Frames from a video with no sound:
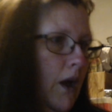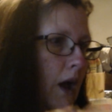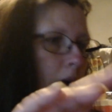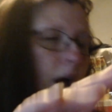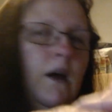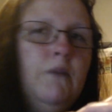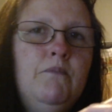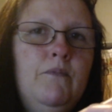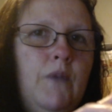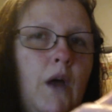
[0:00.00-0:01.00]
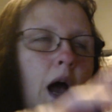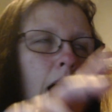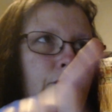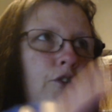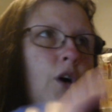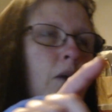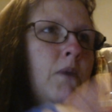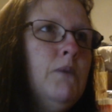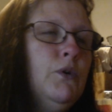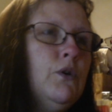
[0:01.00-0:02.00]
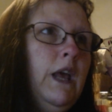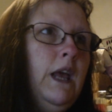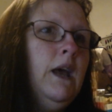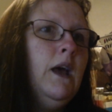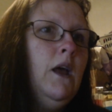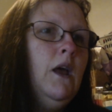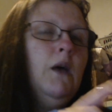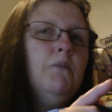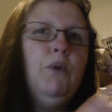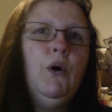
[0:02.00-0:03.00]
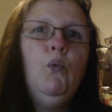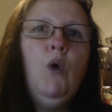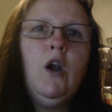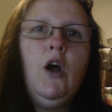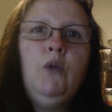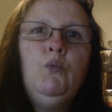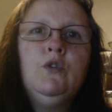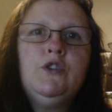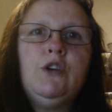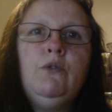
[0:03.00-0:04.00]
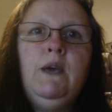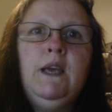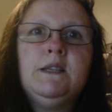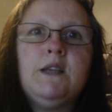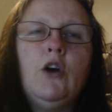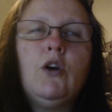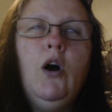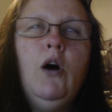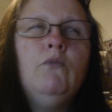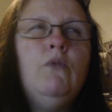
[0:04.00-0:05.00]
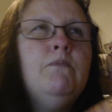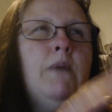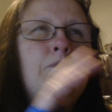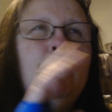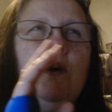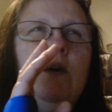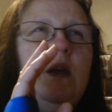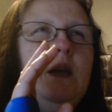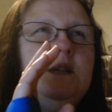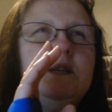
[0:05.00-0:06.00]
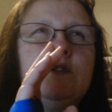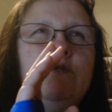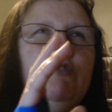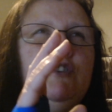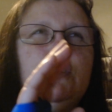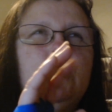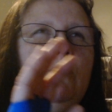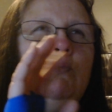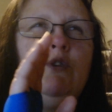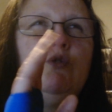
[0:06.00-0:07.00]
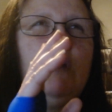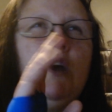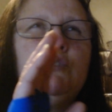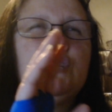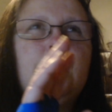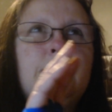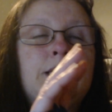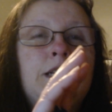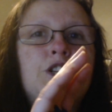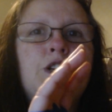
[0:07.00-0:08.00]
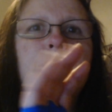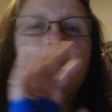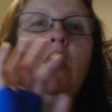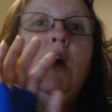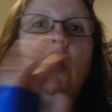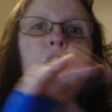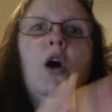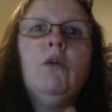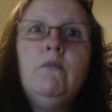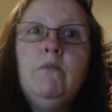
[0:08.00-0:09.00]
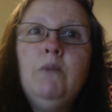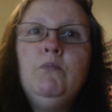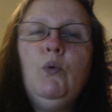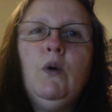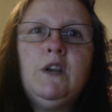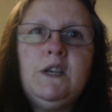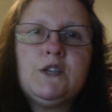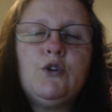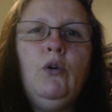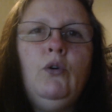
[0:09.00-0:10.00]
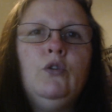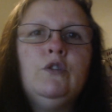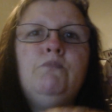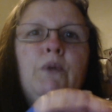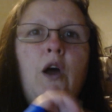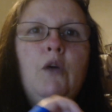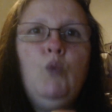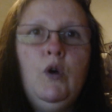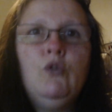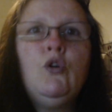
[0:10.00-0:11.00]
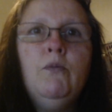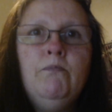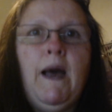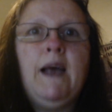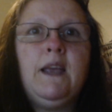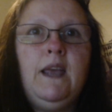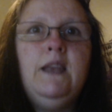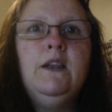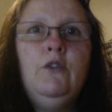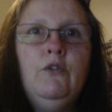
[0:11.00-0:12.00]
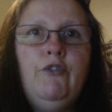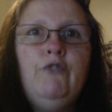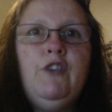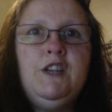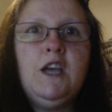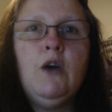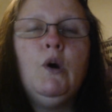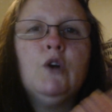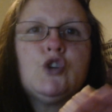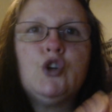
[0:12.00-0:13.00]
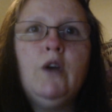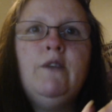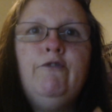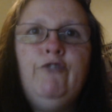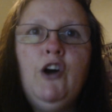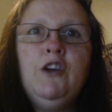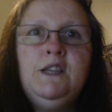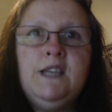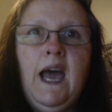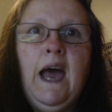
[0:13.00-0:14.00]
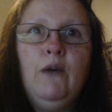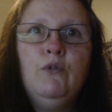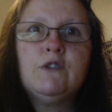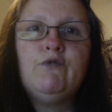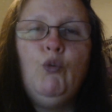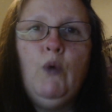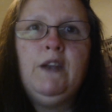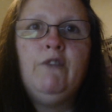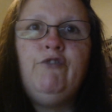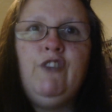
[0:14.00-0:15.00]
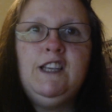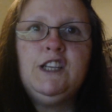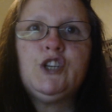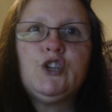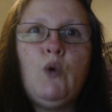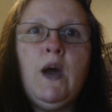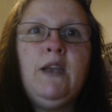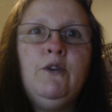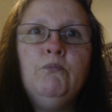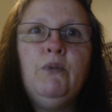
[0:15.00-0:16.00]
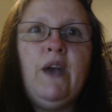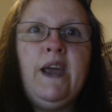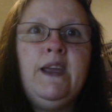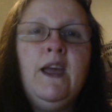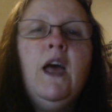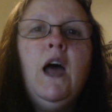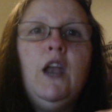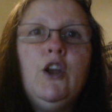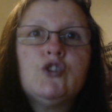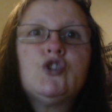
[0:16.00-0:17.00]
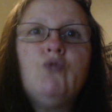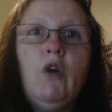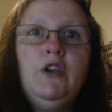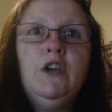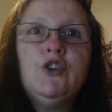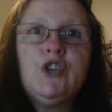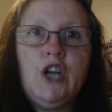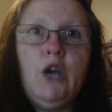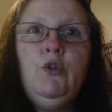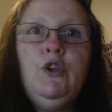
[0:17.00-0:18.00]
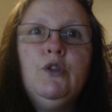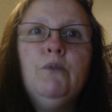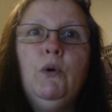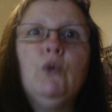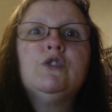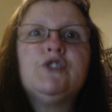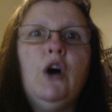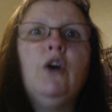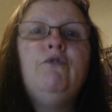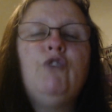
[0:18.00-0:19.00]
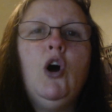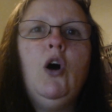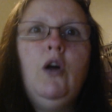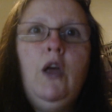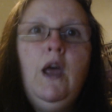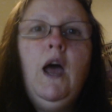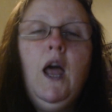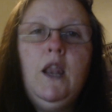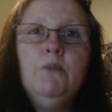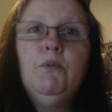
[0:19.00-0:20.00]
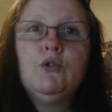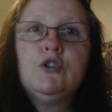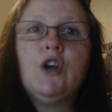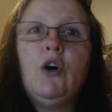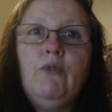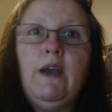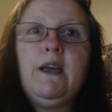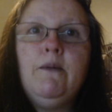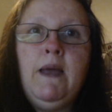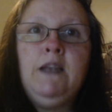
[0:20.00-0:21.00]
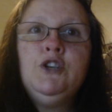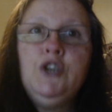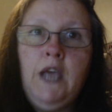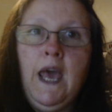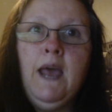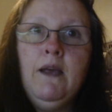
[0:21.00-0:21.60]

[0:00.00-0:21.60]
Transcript: I haven't got my book here, but what I will do is, I can't remember, it's something to do with crochet stitches. I can't remember what it's called, but I will come back in another video. I'll try and find it out for when I've finished square number 8, and I'll try and show you the books I've got and the books I recommend you get,